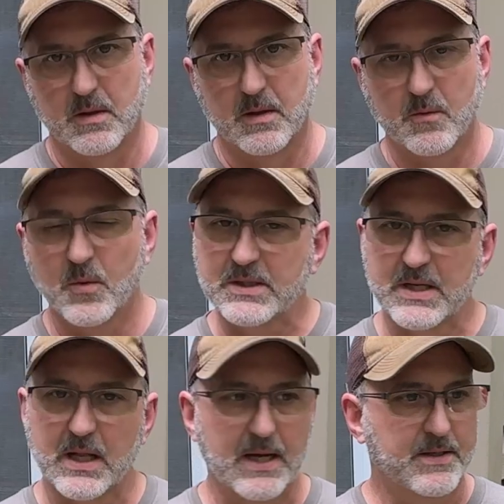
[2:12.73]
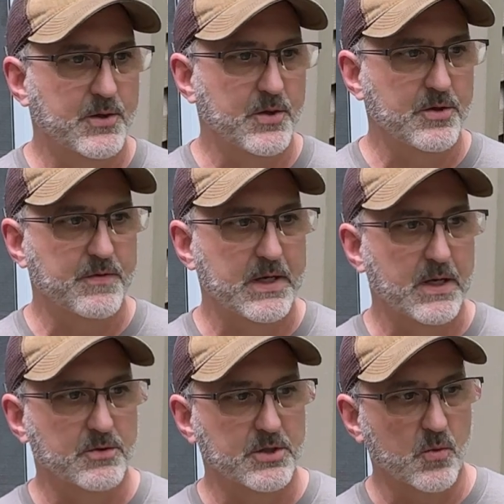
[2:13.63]
The reason I like to do these
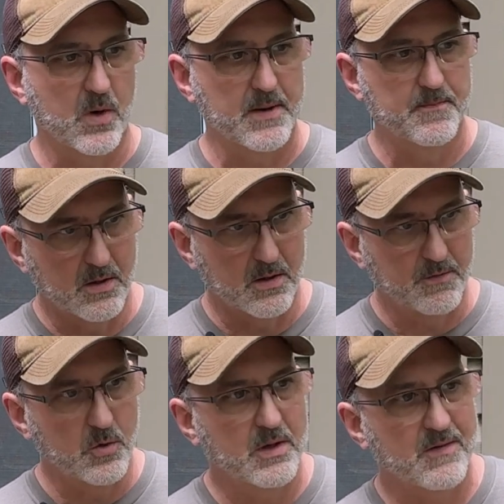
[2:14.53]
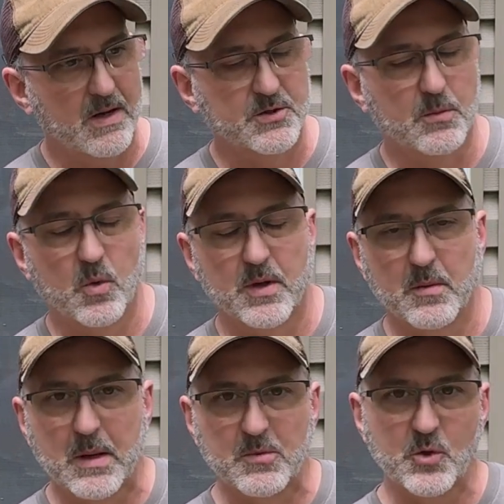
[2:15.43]
videos this way, if you live out somewhere that
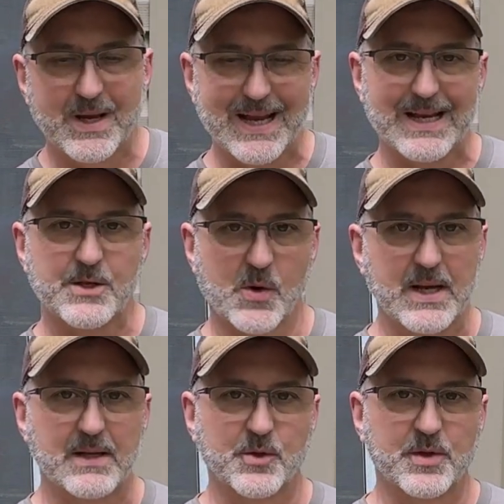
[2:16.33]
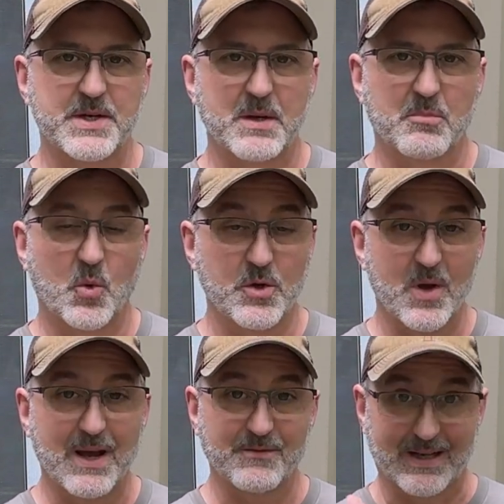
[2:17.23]
maybe you can't get your hands on a Tenpoint and you
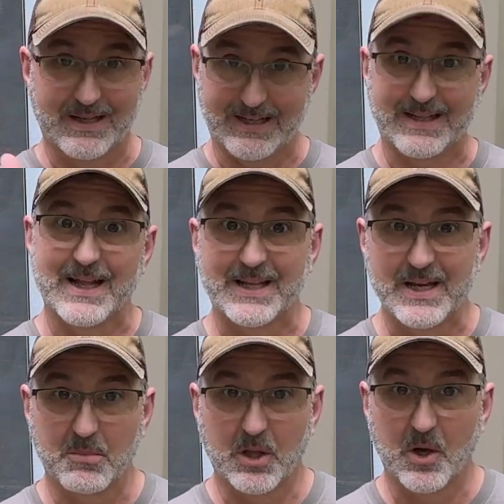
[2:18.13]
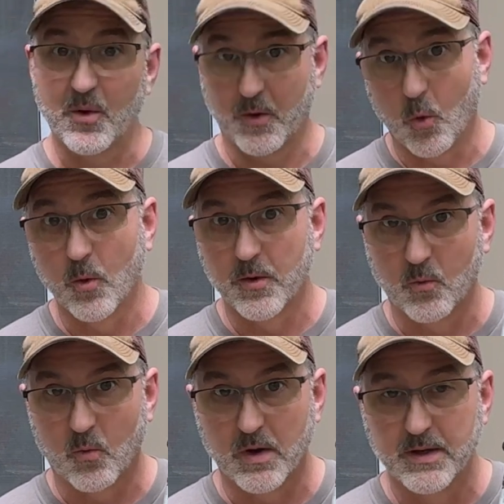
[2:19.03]
have to click that link below and order
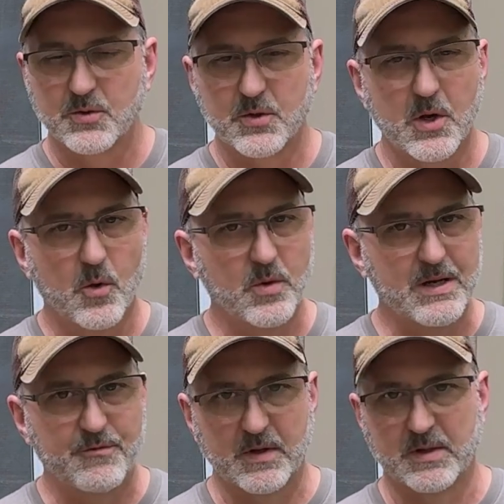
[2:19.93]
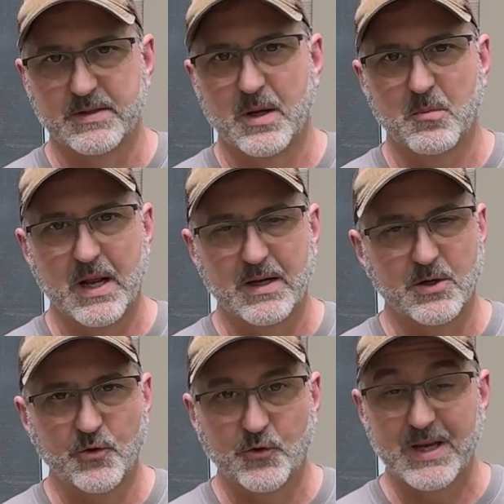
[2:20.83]
one, no need to feel
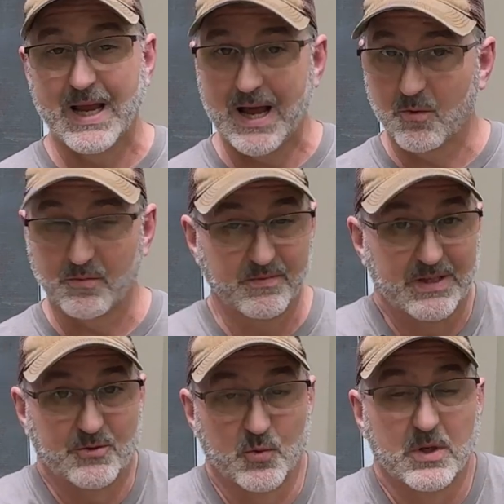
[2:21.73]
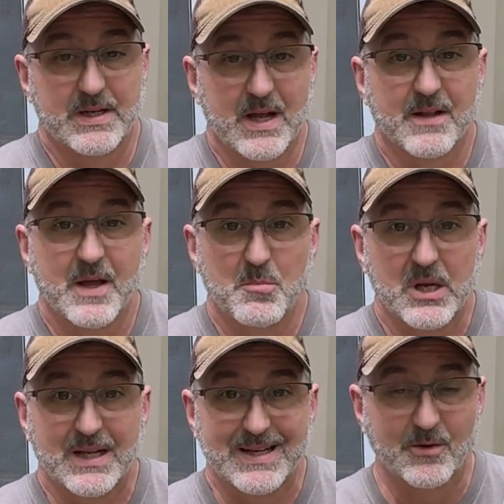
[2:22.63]
intimidated. You see how it's really not that
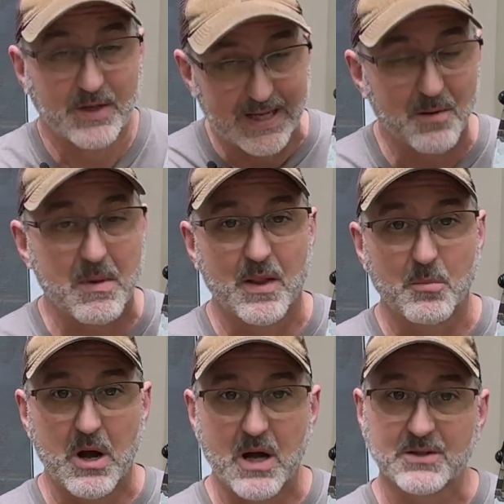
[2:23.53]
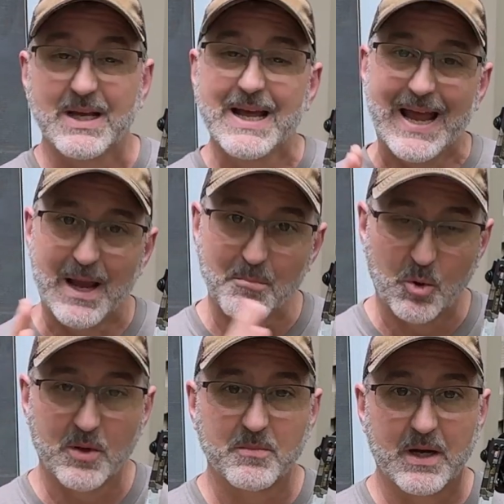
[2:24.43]
big a deal to get them out of the box and
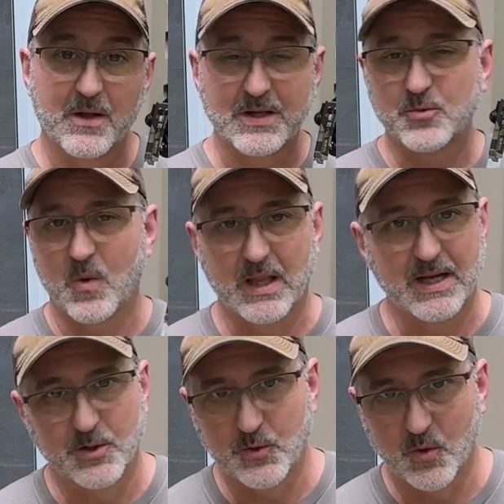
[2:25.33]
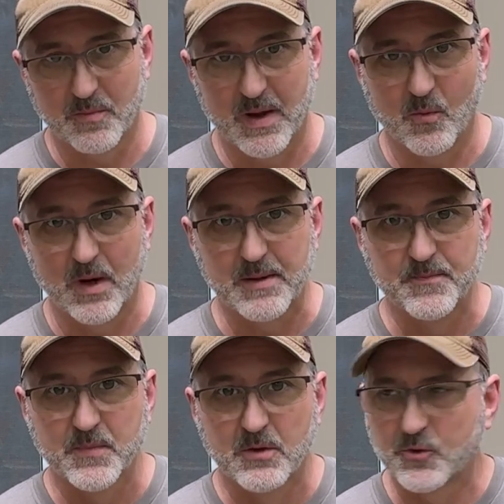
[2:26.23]
put them together. That's why I like to do them that way.
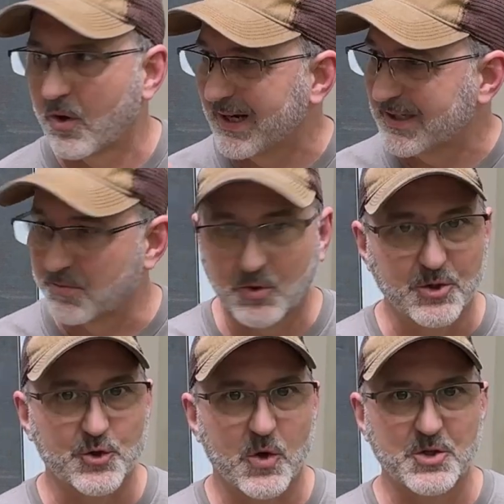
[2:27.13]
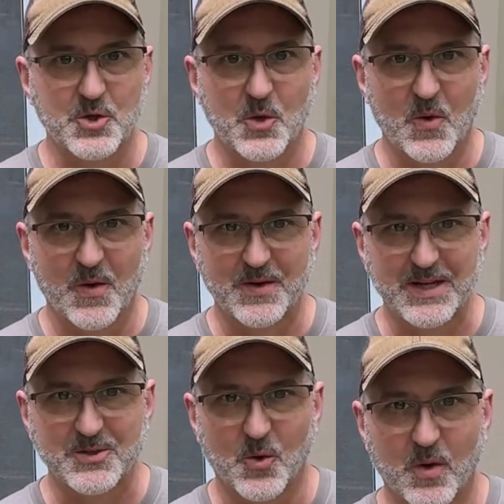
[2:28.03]
Sorry, I got some construction going on
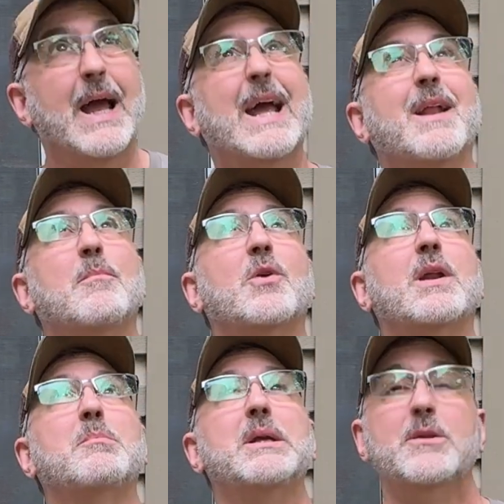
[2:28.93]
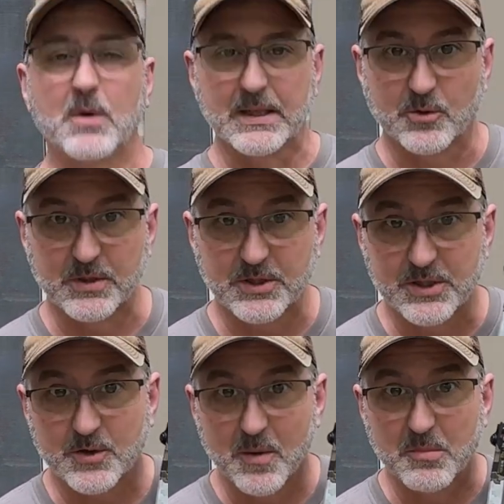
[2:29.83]
next door and I'm trying to beat the rain. So let's
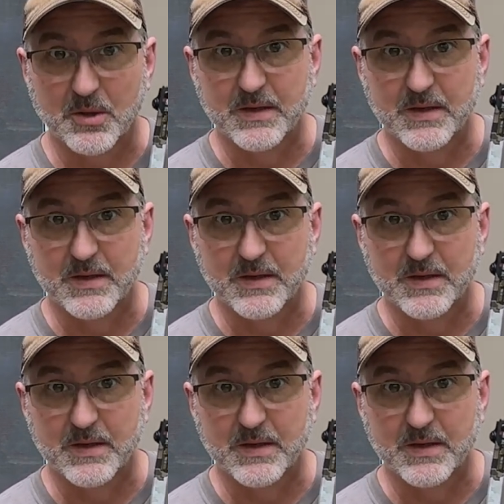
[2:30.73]
get started building